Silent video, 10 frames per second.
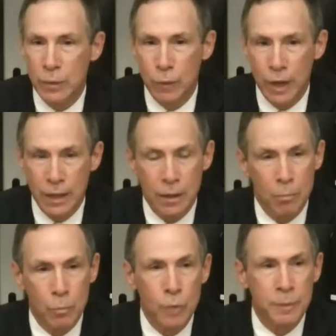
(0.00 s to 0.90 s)
want
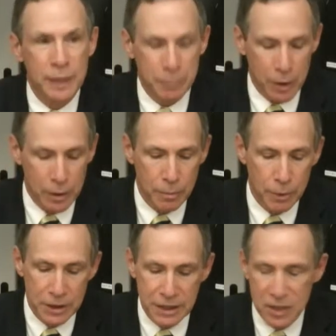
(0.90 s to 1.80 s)
more people
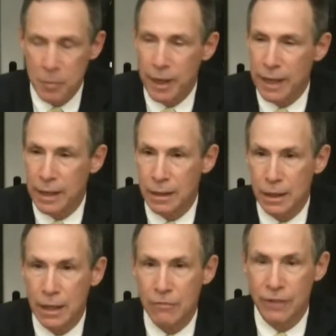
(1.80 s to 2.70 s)
participating
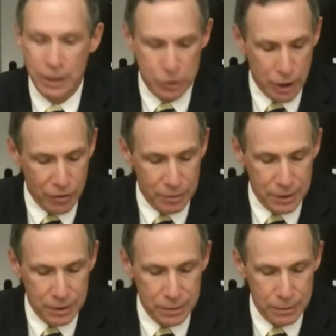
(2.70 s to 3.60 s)
in village government?